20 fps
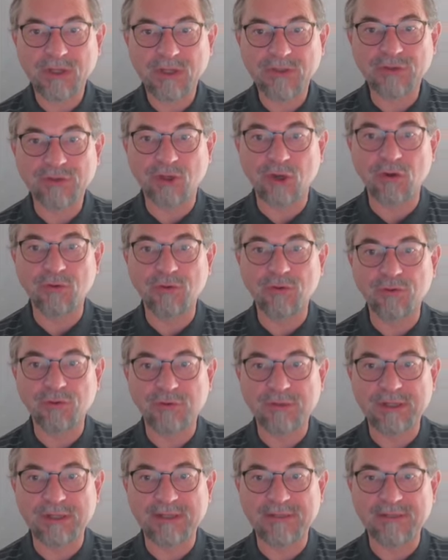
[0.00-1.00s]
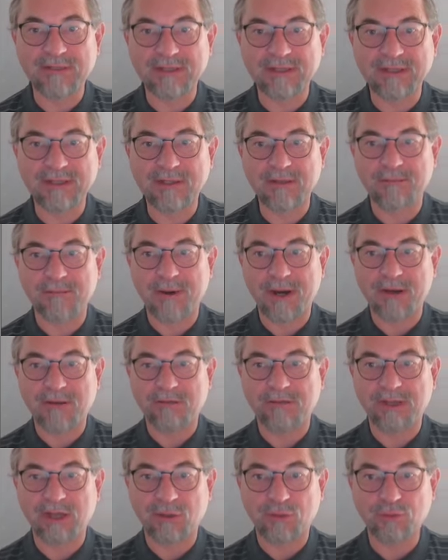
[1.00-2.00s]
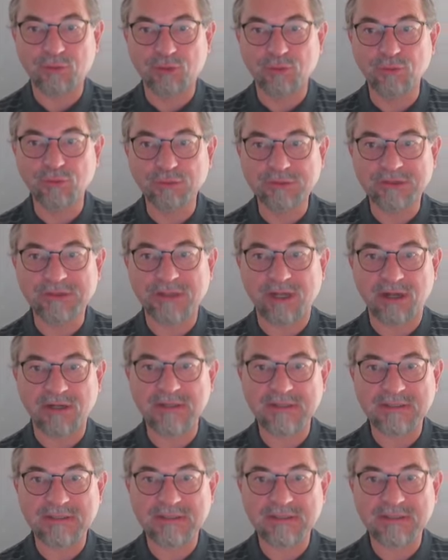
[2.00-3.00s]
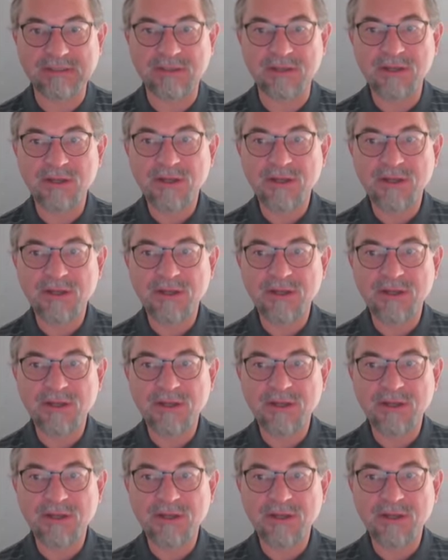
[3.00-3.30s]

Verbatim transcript: So you can think about now two sides.